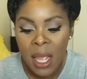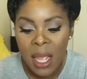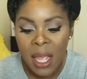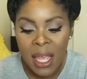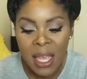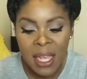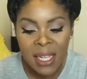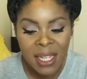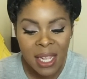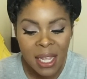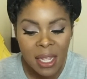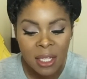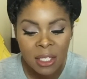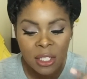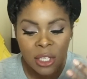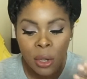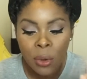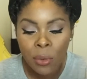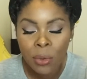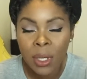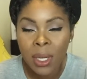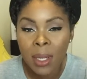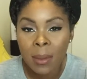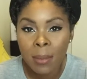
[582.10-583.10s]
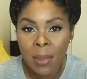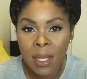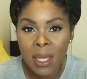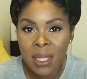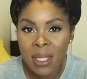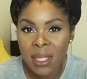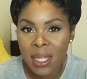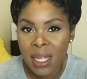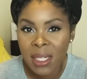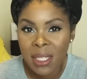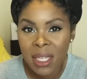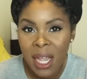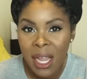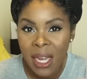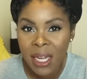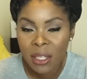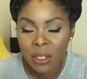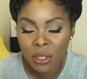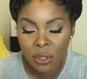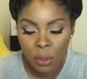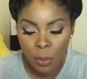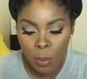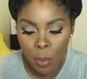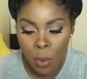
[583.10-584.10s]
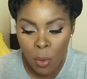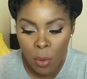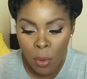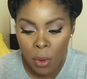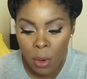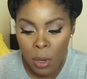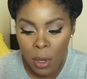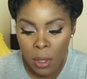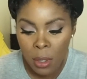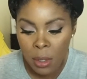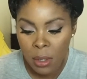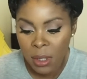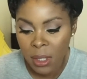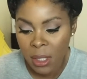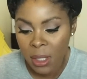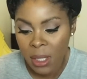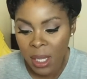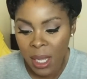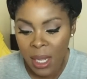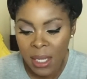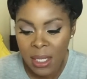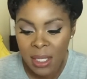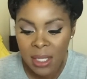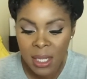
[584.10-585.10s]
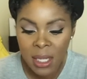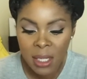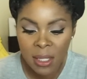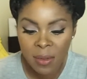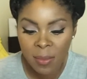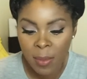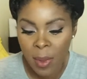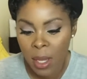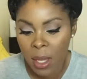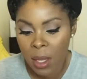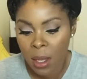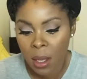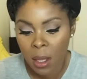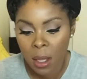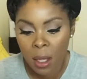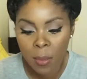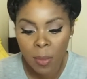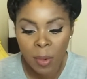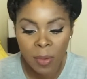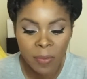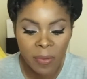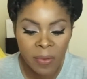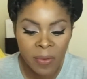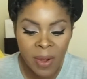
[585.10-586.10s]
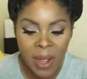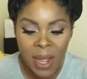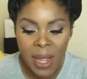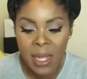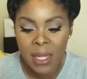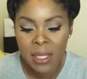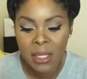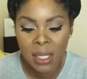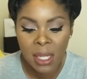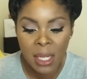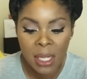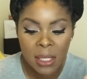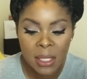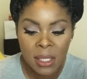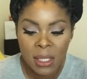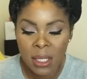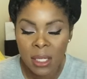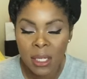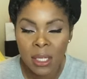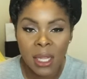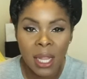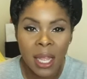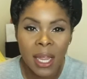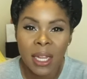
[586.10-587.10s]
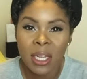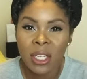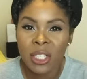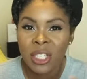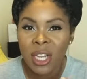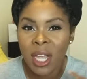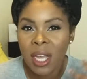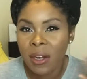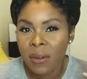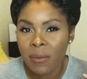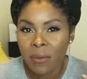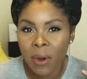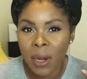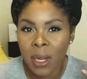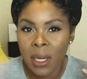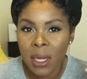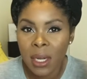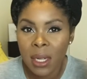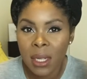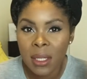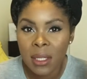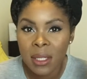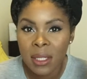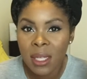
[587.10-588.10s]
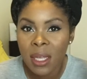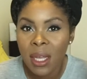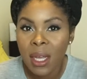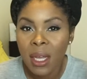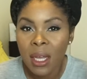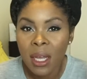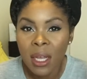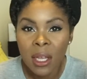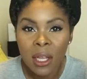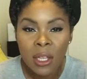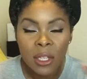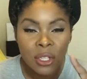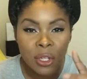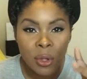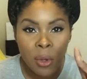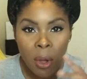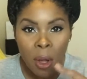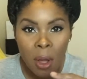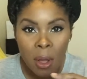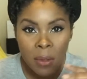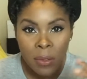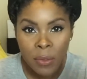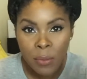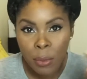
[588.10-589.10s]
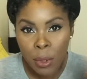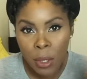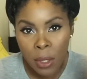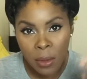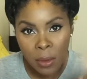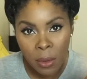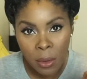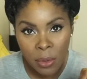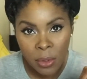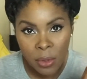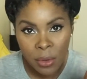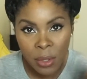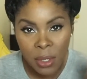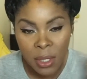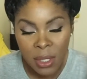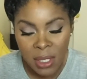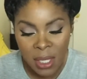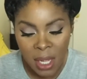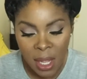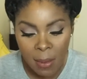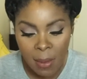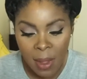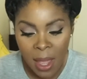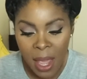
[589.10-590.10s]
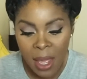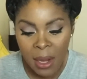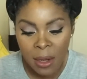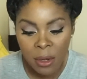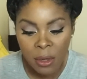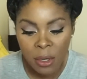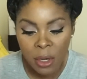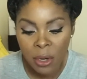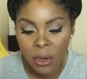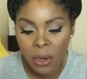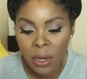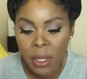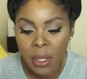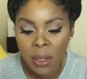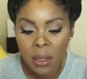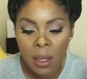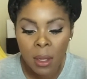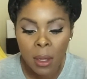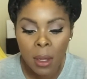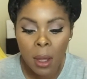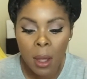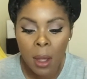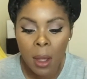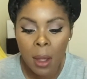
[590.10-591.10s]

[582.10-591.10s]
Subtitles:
It's like a toning mist that tights your pores and like sets makeup and provides instant like shot of radiance. So all three of those are in the same category. The